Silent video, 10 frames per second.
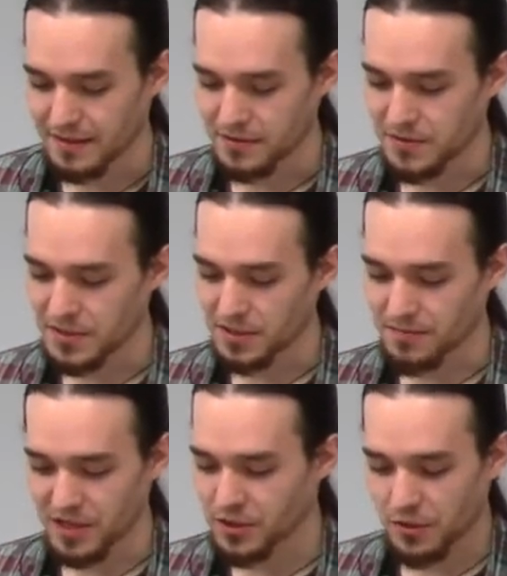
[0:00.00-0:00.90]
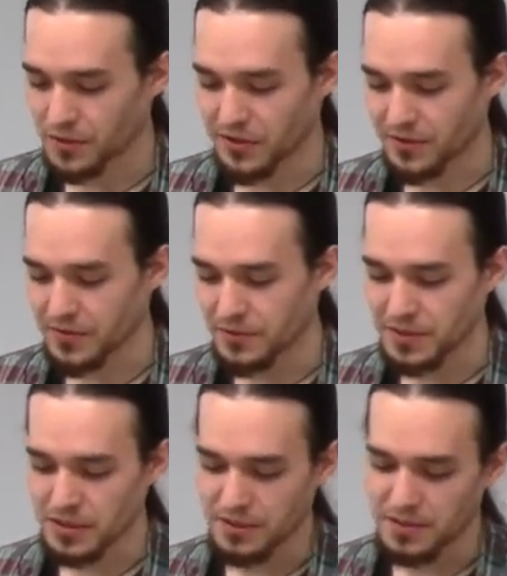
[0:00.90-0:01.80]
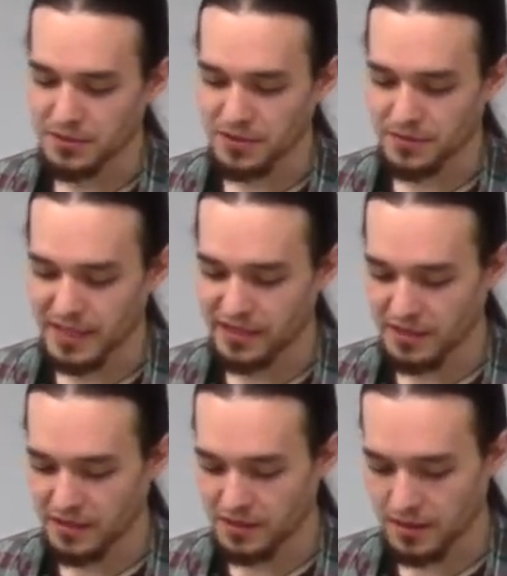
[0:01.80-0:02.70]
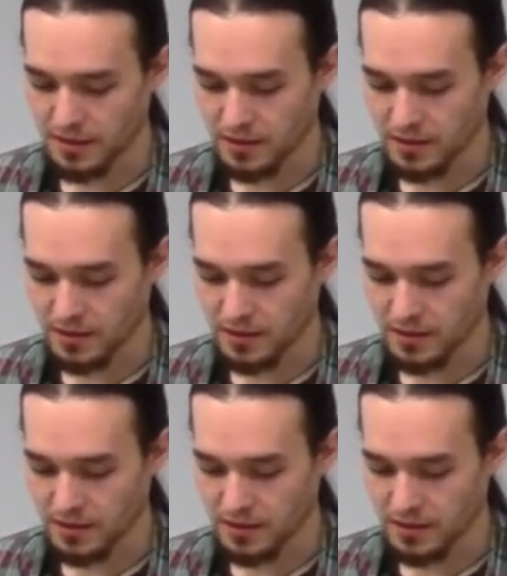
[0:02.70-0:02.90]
There's not much going on. There are no any